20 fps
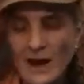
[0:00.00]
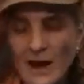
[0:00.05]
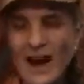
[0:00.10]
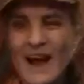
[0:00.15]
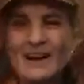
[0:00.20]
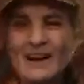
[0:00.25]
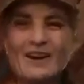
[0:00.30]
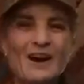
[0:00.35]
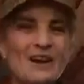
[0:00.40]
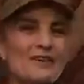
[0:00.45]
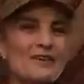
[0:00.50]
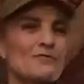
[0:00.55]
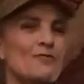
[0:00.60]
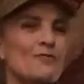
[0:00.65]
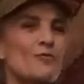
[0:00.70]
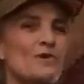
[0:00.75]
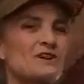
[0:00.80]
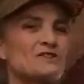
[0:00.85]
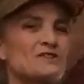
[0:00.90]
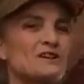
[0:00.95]
I kind of
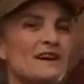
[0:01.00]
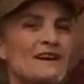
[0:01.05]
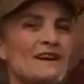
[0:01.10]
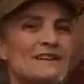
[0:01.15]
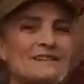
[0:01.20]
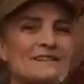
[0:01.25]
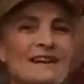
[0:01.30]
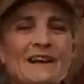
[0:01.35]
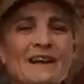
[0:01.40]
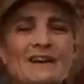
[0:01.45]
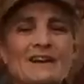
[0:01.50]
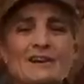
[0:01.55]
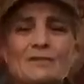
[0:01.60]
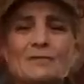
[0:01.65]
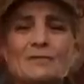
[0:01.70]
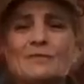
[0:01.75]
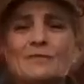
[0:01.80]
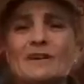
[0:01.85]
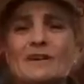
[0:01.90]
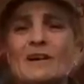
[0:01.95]
wish I had taken it
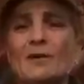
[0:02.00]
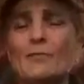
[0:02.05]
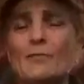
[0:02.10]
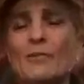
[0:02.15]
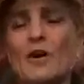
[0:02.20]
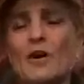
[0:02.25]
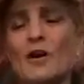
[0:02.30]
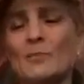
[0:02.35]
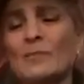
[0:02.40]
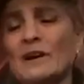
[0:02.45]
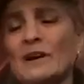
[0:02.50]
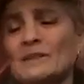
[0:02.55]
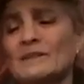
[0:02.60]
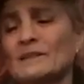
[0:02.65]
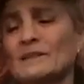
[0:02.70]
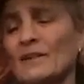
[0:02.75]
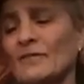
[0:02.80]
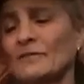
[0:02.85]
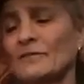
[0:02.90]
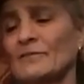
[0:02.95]
upon
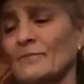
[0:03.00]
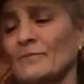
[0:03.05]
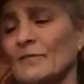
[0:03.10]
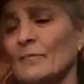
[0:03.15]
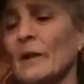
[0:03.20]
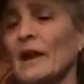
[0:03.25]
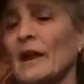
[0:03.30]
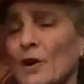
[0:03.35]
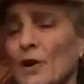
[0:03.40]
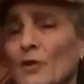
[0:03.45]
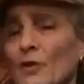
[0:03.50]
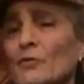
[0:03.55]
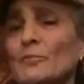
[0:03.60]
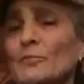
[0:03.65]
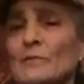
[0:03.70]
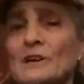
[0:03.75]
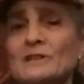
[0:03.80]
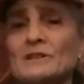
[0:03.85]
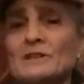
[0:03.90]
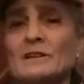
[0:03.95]
myself, my own
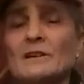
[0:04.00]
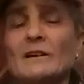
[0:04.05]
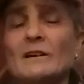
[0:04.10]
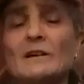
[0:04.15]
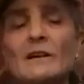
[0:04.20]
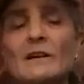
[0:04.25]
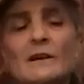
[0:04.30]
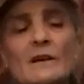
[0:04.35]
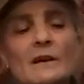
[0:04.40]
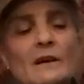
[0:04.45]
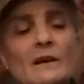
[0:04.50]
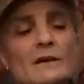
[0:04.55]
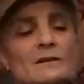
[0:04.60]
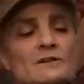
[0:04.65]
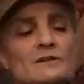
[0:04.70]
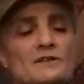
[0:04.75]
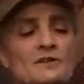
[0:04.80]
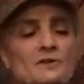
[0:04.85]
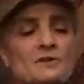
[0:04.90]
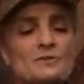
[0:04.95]
mission,
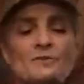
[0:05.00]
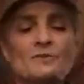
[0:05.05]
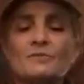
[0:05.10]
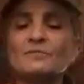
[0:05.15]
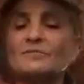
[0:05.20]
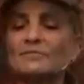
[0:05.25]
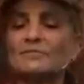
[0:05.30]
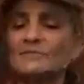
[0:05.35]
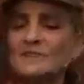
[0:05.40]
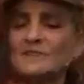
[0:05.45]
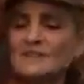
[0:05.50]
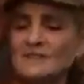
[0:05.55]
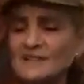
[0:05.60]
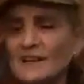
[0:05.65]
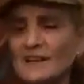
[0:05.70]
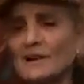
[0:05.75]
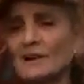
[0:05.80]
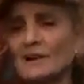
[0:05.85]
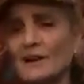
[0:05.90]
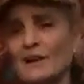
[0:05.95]
to
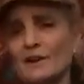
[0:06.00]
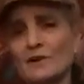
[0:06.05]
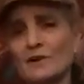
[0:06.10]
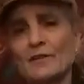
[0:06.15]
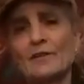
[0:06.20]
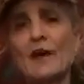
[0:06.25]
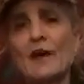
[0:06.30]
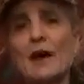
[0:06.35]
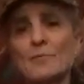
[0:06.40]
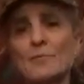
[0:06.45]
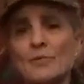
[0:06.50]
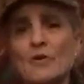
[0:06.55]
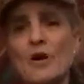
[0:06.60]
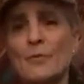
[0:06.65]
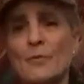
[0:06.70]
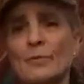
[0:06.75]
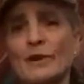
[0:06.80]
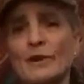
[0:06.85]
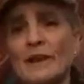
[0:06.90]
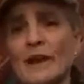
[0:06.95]
study that
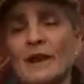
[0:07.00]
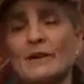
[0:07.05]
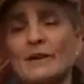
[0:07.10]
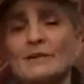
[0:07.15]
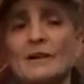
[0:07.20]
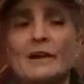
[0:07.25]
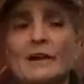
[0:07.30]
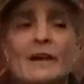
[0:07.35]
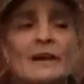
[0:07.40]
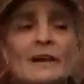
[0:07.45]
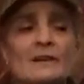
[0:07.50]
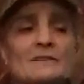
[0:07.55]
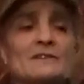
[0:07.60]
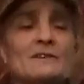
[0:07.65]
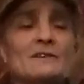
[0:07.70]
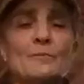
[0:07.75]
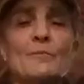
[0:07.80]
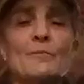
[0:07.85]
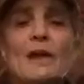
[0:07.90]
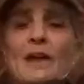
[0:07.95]
propaganda and
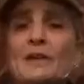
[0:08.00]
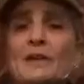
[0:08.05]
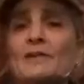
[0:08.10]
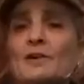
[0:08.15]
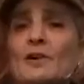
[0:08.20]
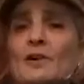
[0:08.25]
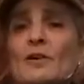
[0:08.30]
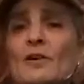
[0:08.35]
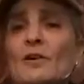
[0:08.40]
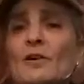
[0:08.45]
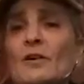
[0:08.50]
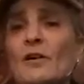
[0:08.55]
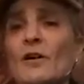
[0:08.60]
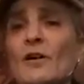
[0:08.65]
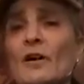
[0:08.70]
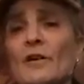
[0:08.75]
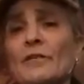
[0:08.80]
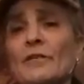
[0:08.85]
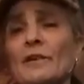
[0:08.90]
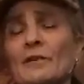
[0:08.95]
debate her
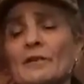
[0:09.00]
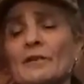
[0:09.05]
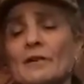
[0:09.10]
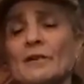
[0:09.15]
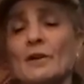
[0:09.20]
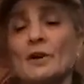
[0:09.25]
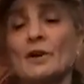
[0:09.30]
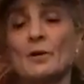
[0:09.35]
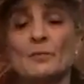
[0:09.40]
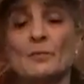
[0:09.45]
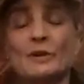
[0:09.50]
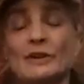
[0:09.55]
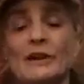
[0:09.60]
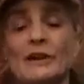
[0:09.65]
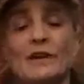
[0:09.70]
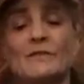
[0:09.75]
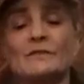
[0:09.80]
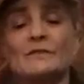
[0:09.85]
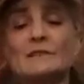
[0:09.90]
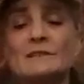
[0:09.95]
on her
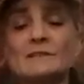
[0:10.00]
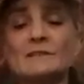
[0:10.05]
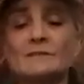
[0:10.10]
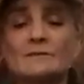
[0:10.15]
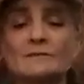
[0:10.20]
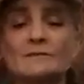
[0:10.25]
beliefs.